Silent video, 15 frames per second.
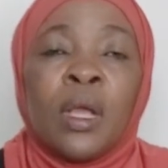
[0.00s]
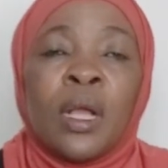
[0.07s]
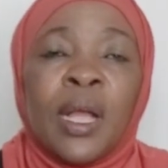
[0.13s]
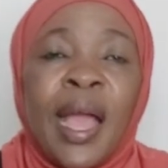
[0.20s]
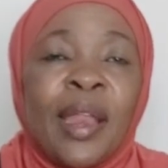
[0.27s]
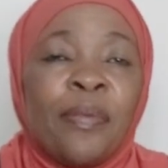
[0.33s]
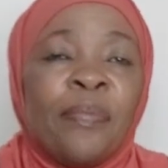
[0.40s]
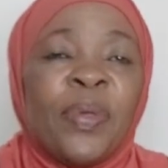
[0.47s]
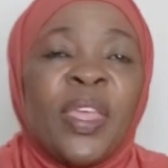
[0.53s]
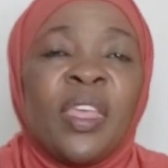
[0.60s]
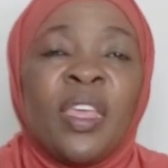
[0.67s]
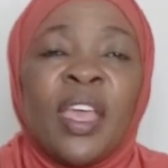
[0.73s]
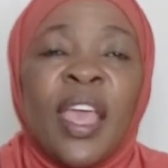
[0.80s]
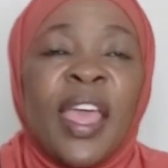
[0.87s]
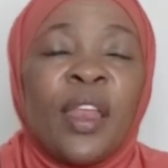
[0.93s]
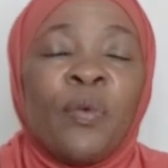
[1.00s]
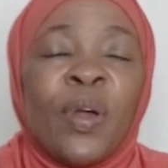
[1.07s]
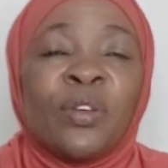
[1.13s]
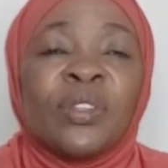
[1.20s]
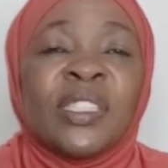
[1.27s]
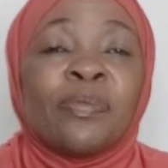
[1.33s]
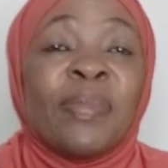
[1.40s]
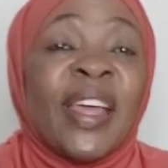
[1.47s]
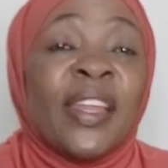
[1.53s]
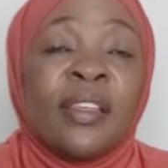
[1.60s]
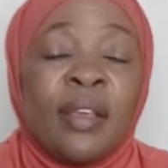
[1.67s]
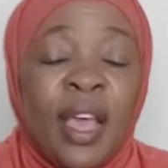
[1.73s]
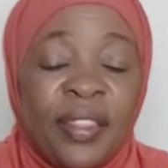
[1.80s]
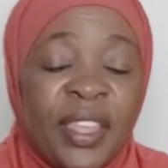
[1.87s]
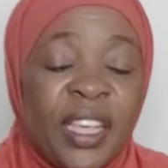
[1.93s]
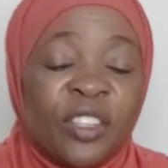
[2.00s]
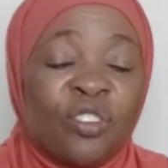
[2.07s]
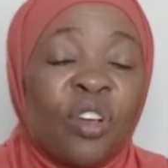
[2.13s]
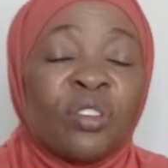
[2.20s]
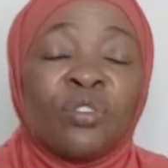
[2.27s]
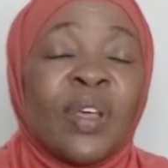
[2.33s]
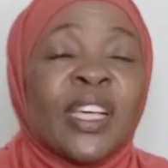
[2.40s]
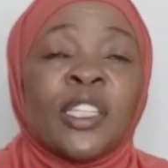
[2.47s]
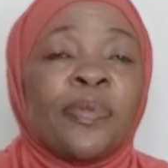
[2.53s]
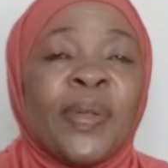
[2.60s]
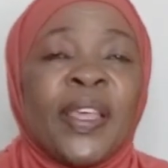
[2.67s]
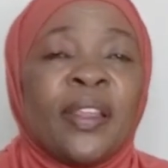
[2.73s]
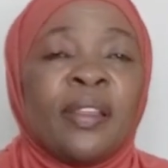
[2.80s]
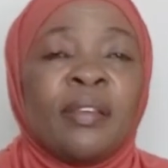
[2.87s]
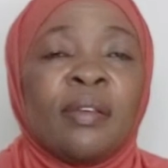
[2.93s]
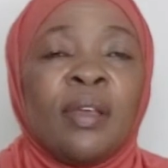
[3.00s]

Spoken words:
can be anyone's money. I think he's going to explain.